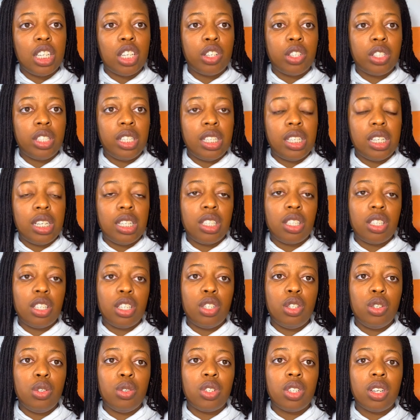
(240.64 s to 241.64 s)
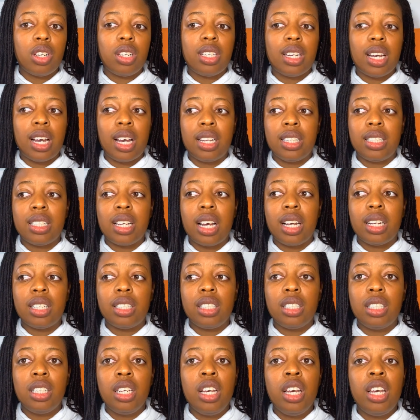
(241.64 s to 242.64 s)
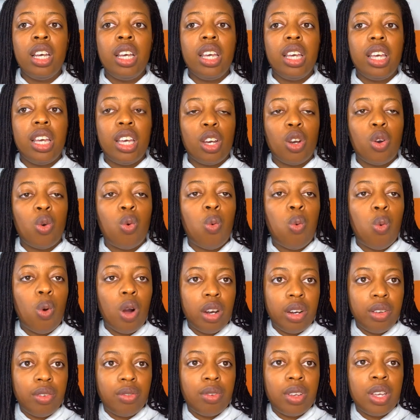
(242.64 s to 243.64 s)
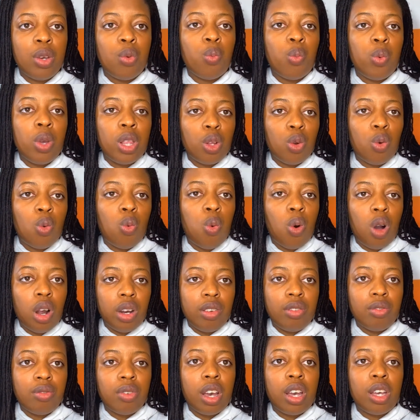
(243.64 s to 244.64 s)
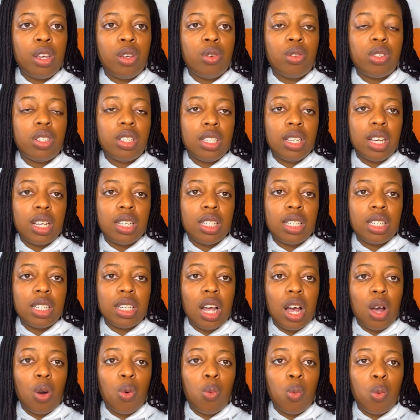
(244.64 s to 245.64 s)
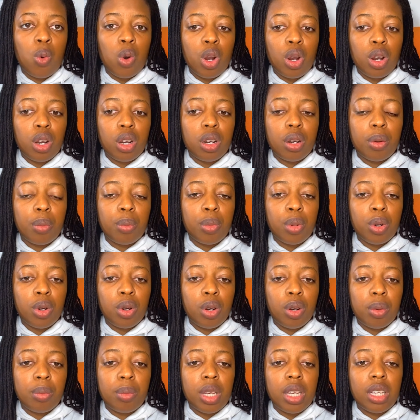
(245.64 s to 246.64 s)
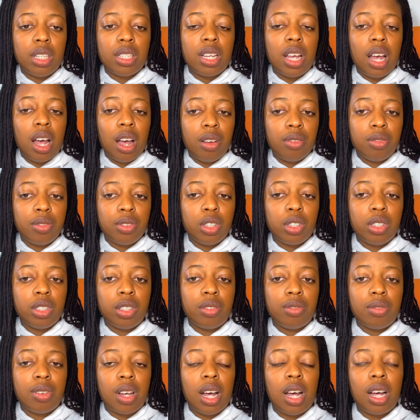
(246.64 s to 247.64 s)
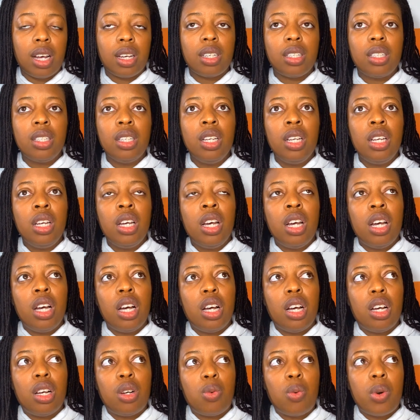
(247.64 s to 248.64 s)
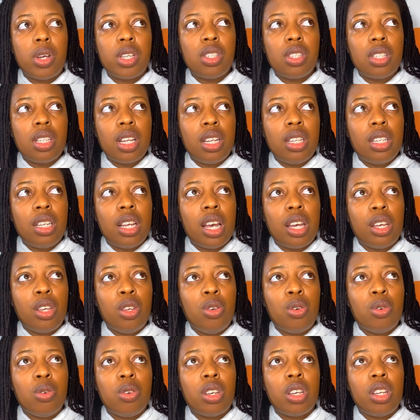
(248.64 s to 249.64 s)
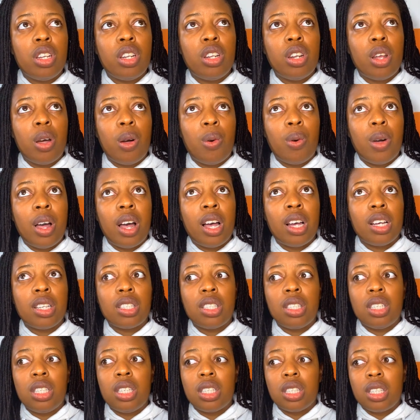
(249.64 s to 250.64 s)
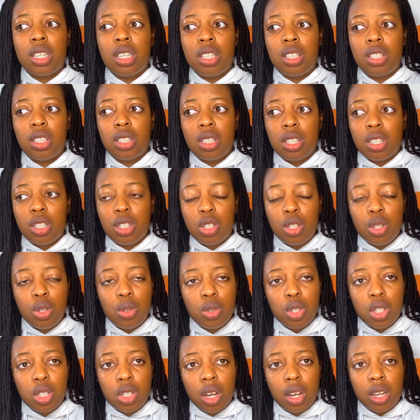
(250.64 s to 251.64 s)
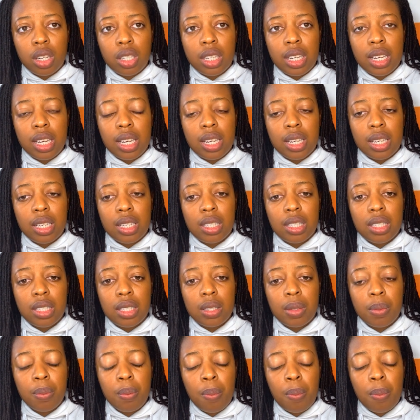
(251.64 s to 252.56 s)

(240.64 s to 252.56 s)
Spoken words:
learning institution and that it will qualify you to get in that work permit after the fact, a question that you can now ask this institution is